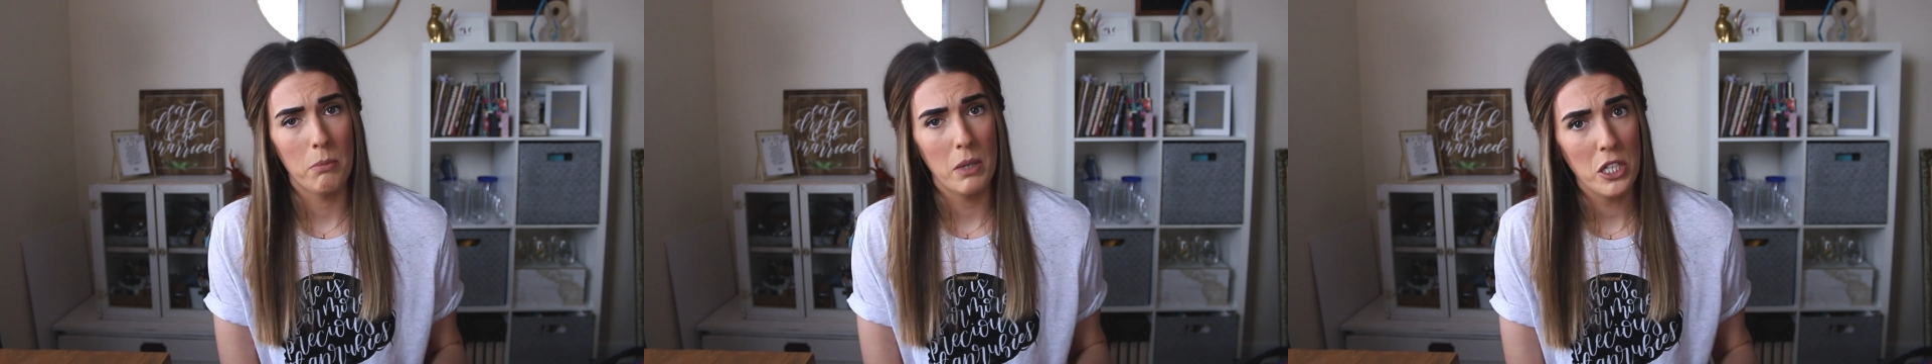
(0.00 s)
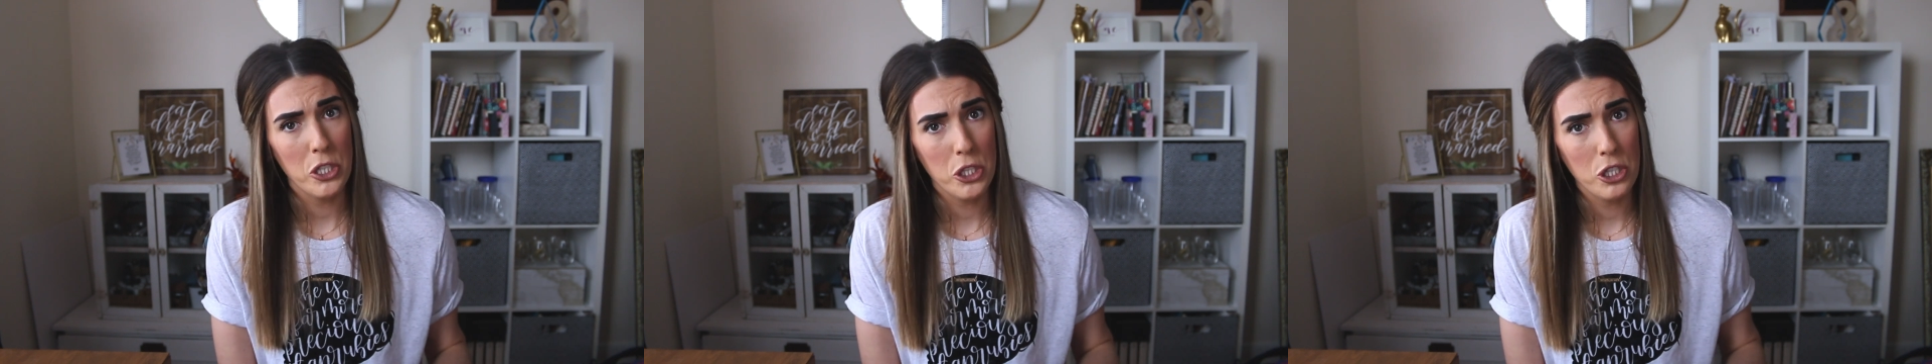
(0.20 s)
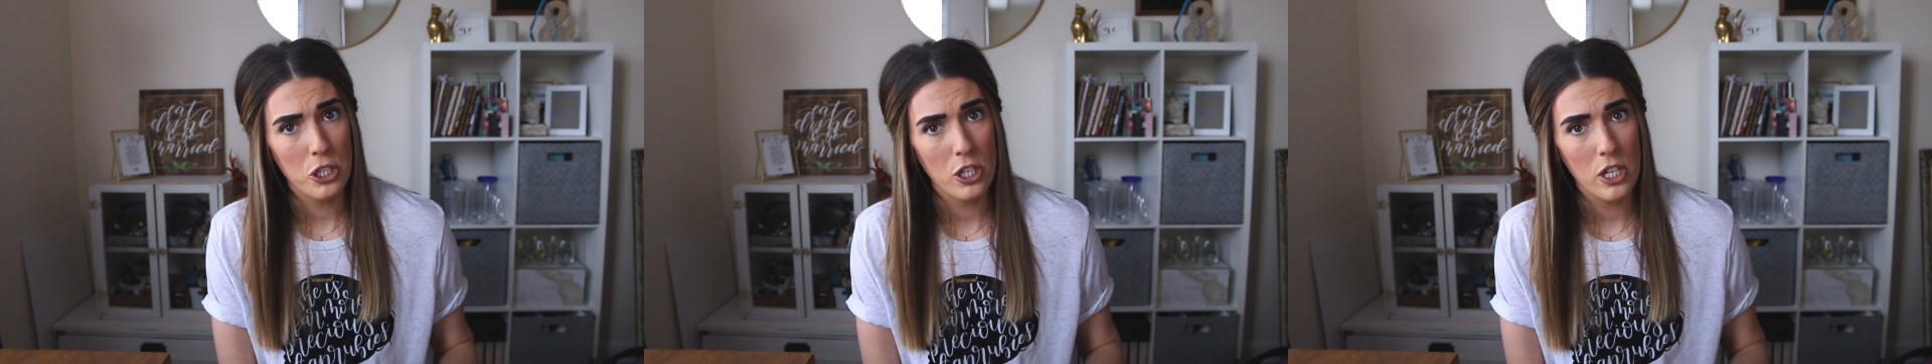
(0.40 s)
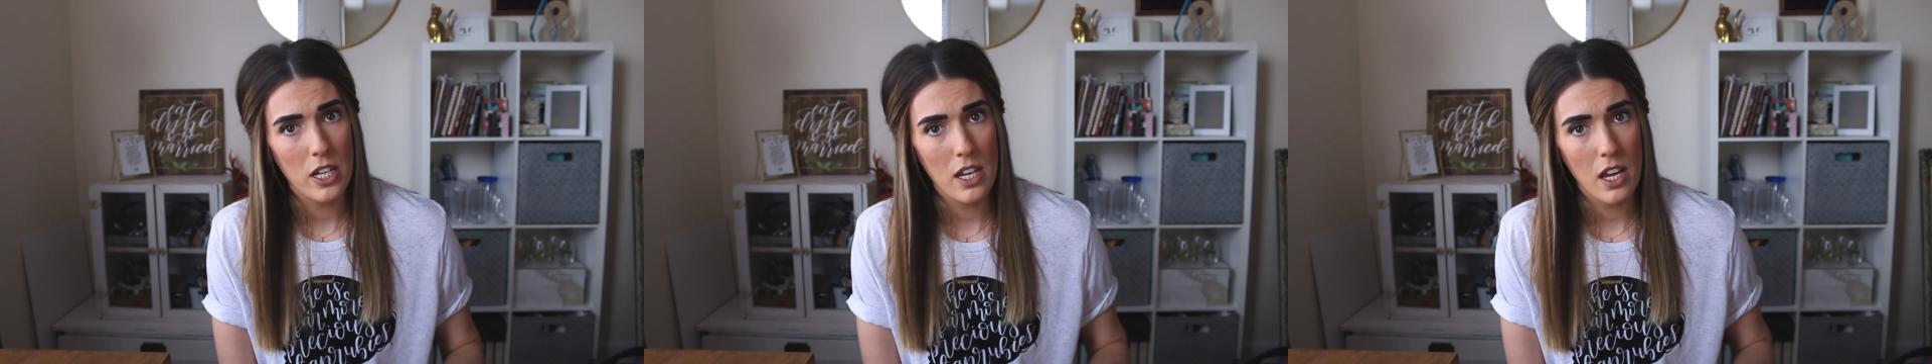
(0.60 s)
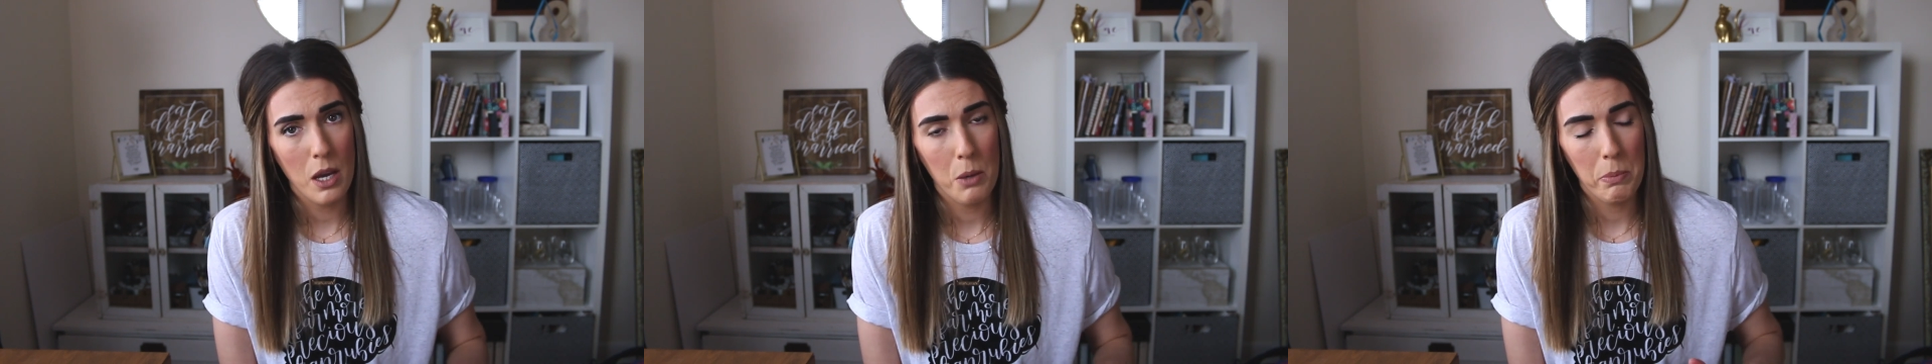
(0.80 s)

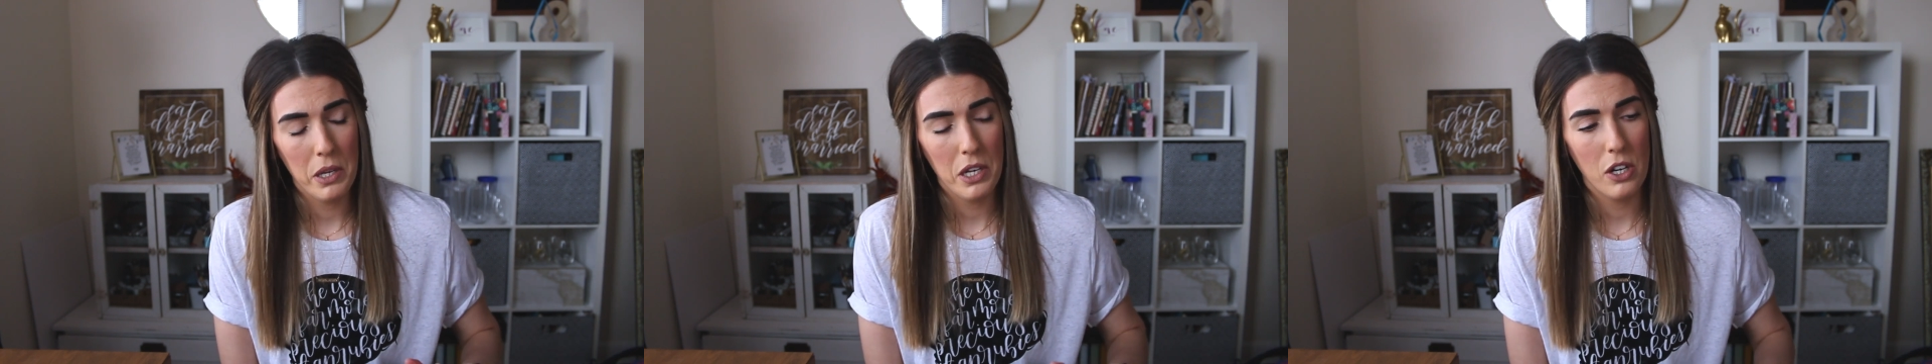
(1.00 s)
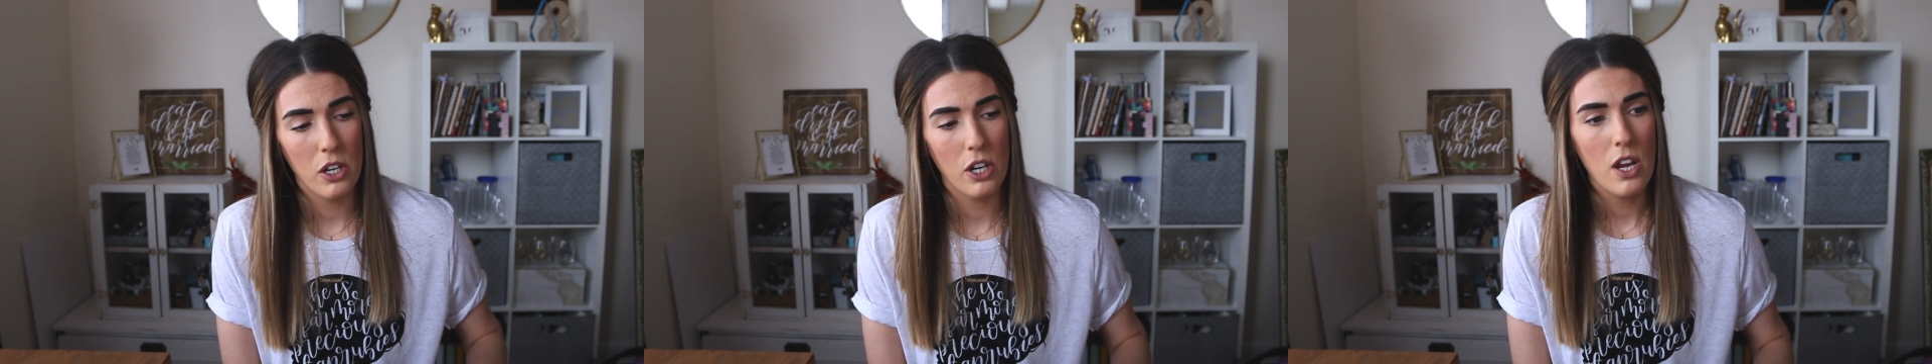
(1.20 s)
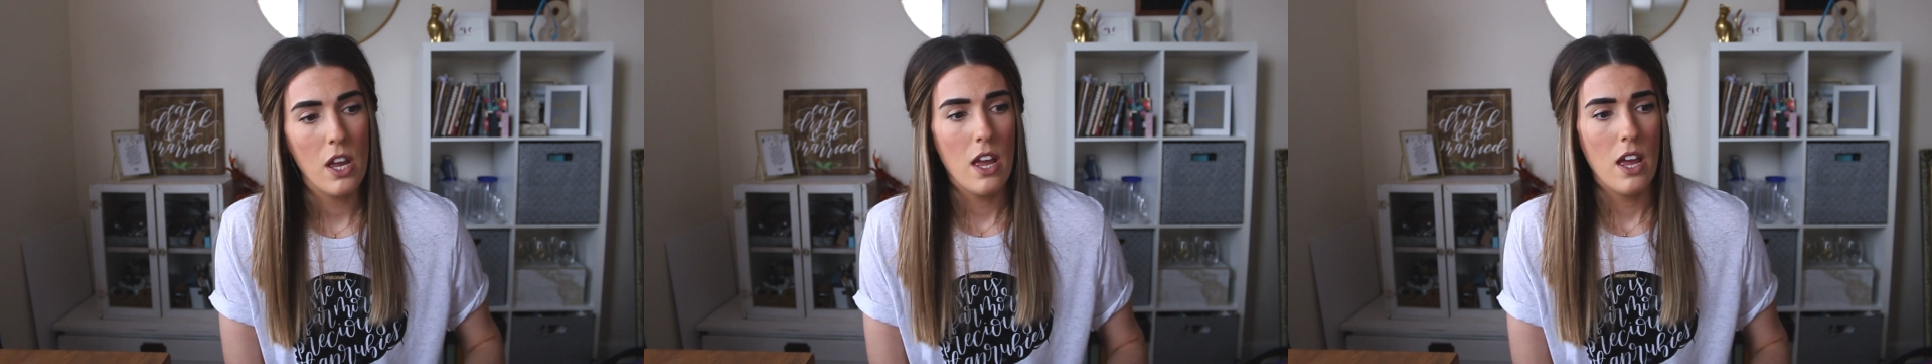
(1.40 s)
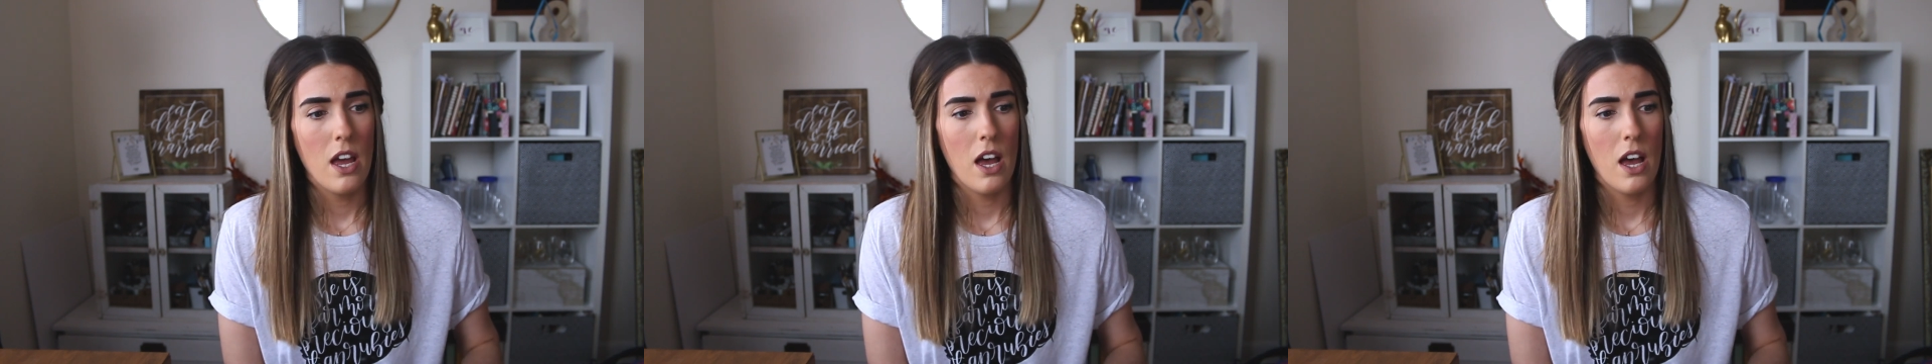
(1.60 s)
ministry up here.